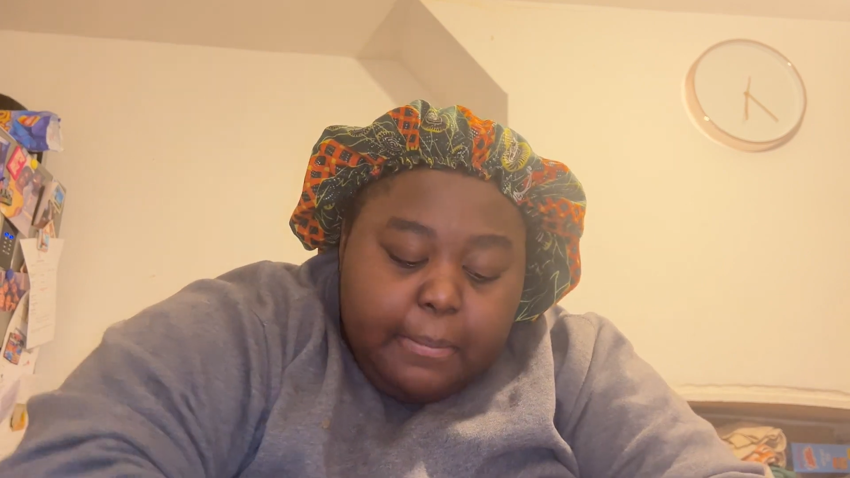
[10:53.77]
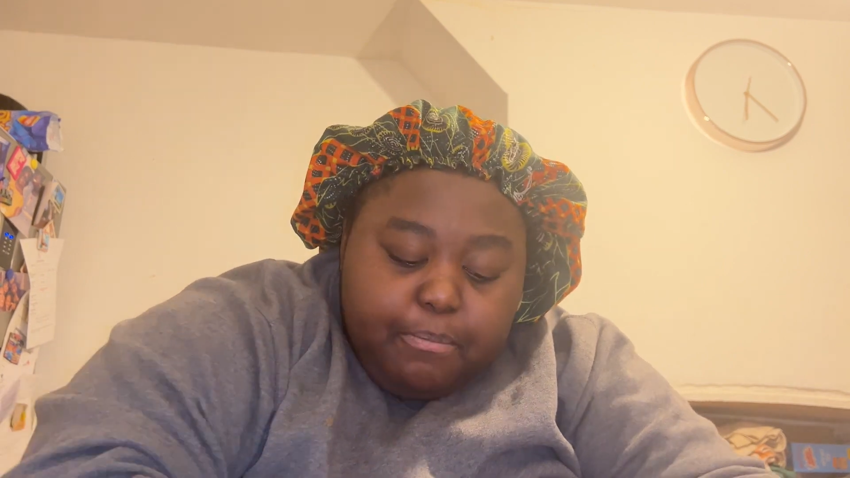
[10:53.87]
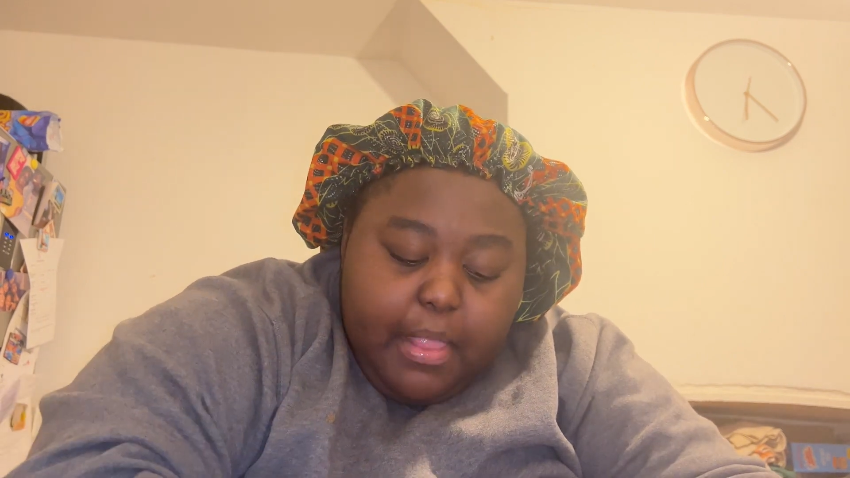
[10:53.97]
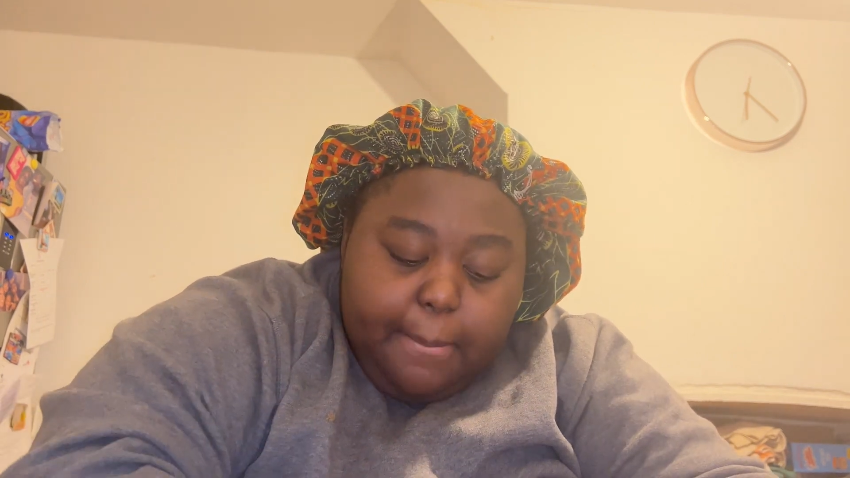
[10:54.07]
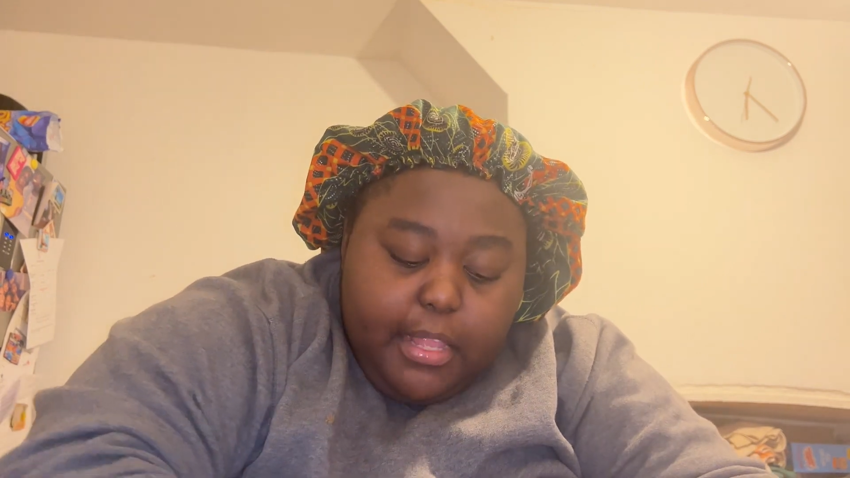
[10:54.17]

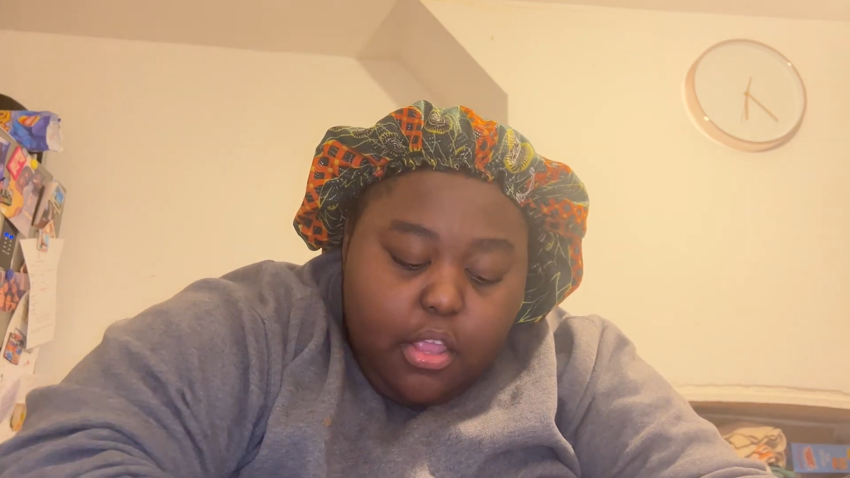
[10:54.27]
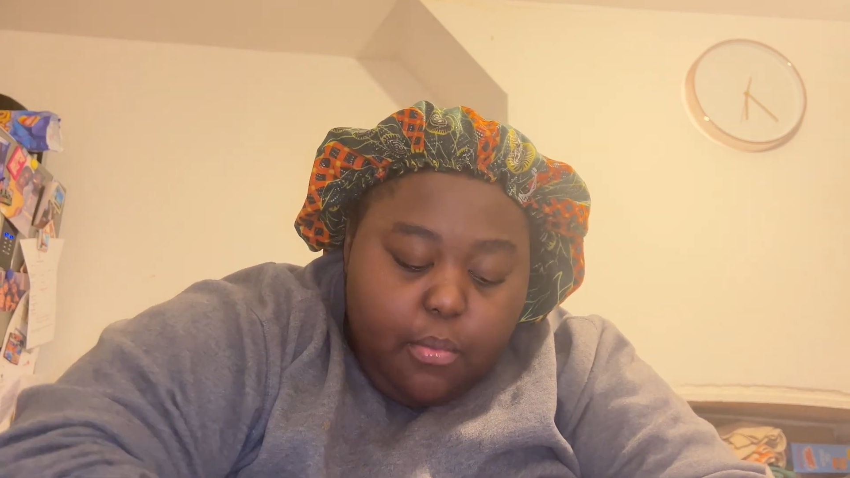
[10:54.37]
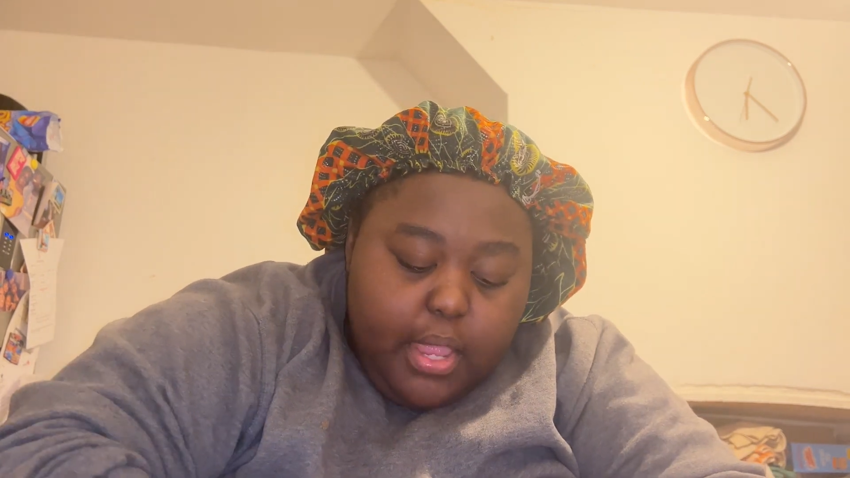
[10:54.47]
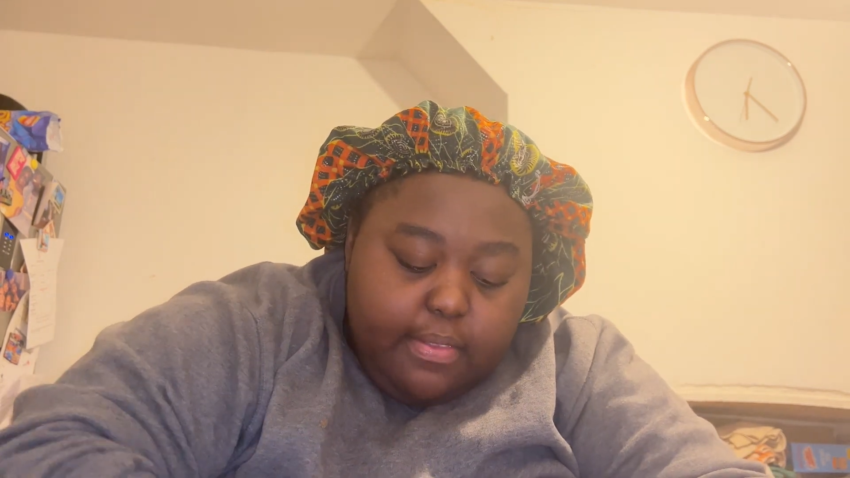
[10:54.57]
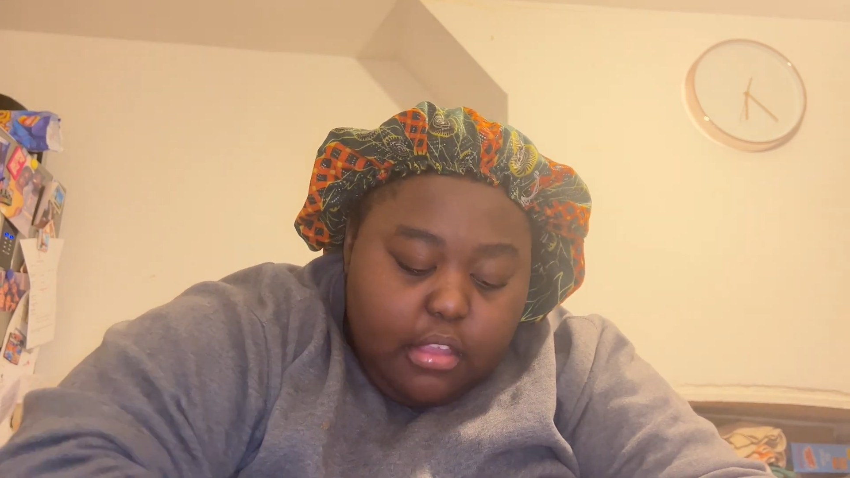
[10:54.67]
Let me know
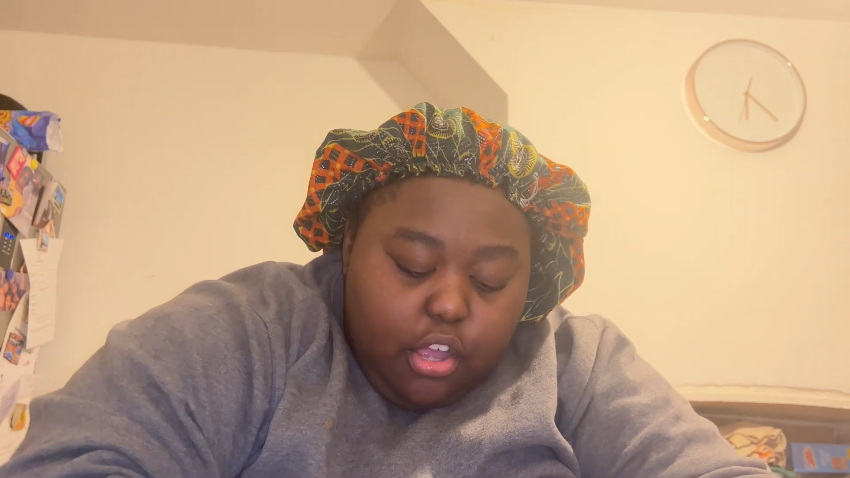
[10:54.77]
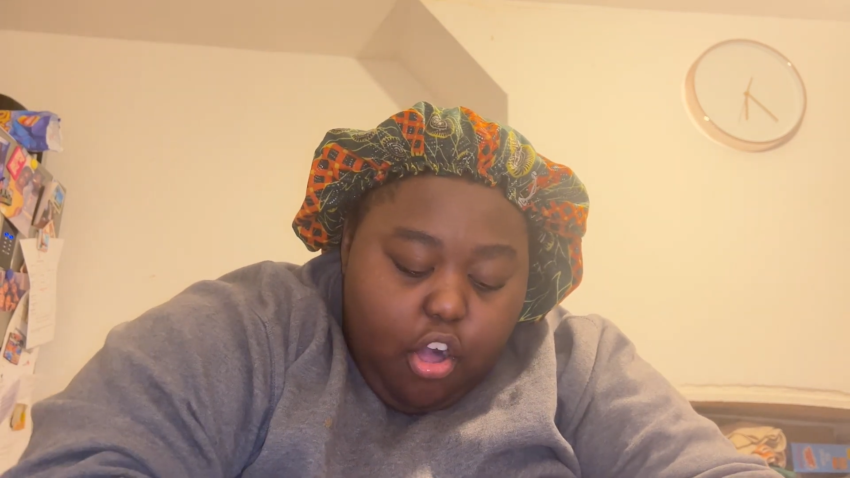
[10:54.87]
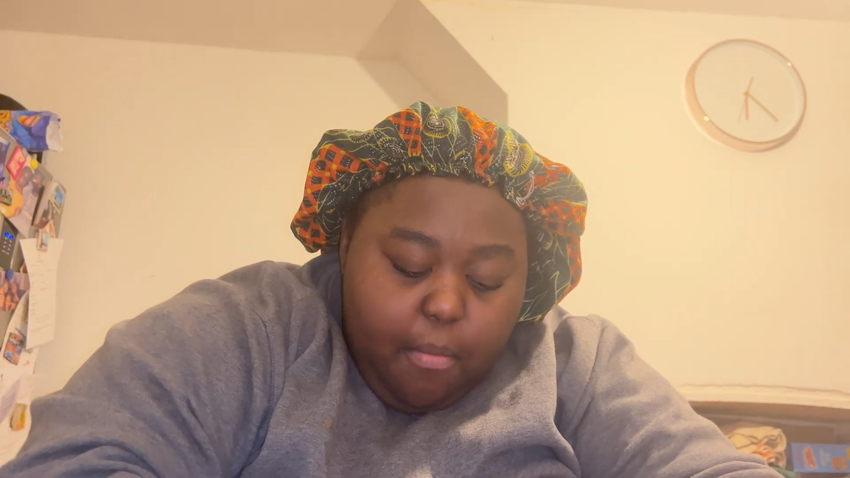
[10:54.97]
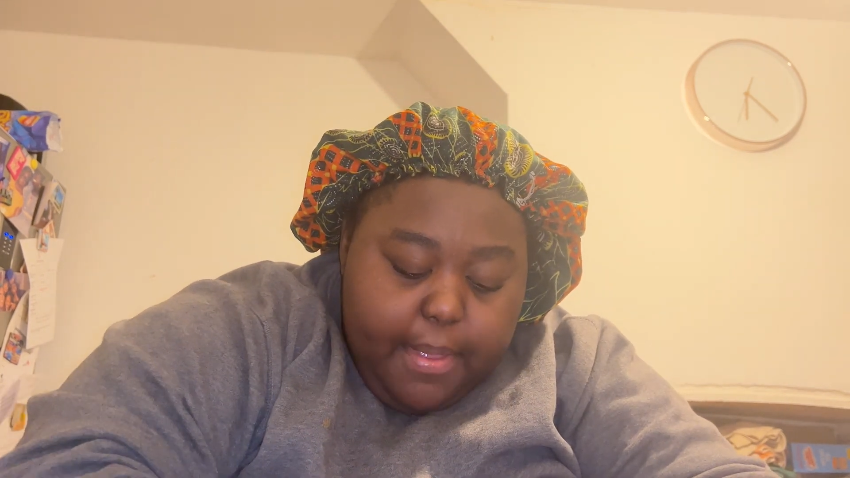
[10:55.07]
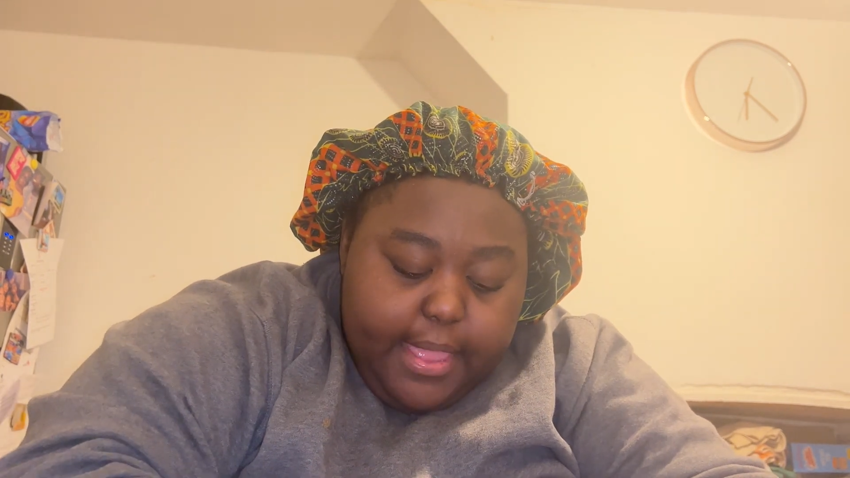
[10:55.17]
in the
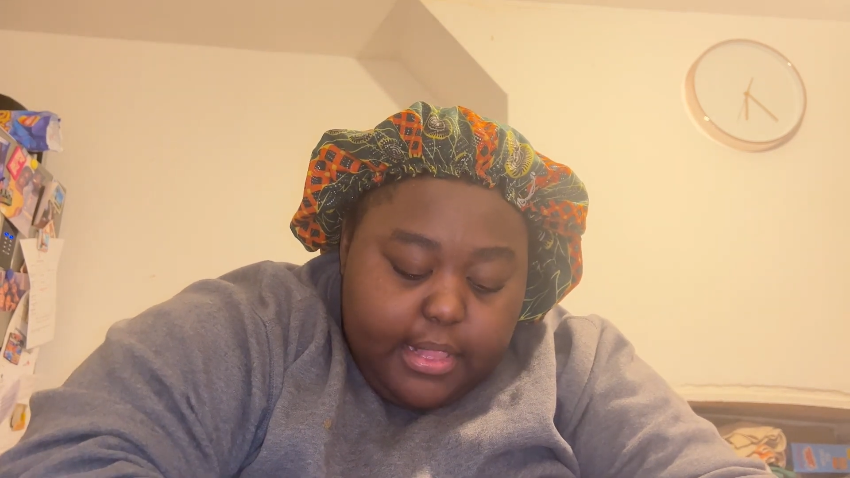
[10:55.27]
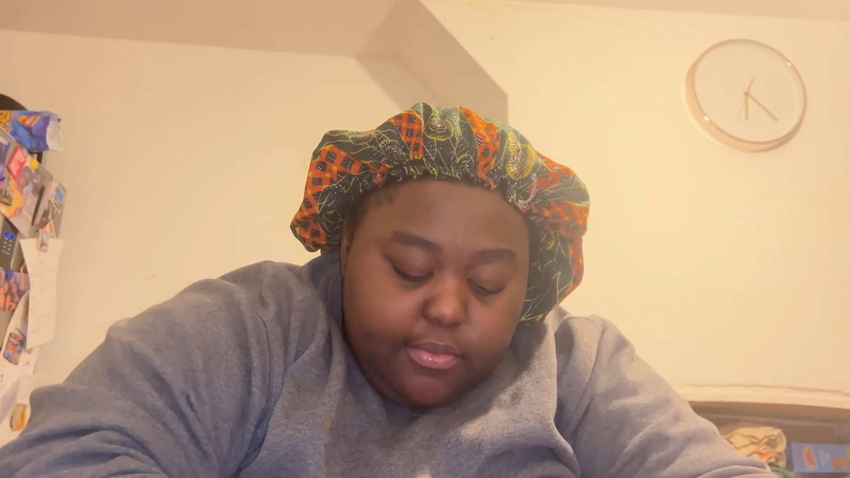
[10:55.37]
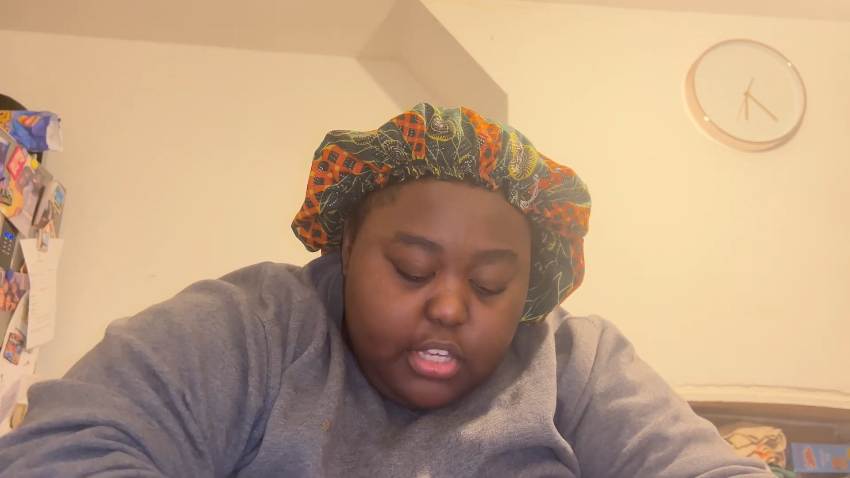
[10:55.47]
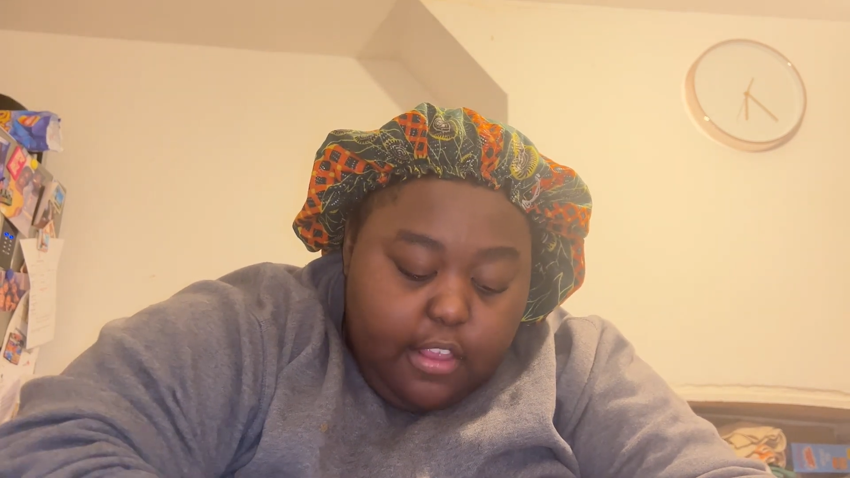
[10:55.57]
comments.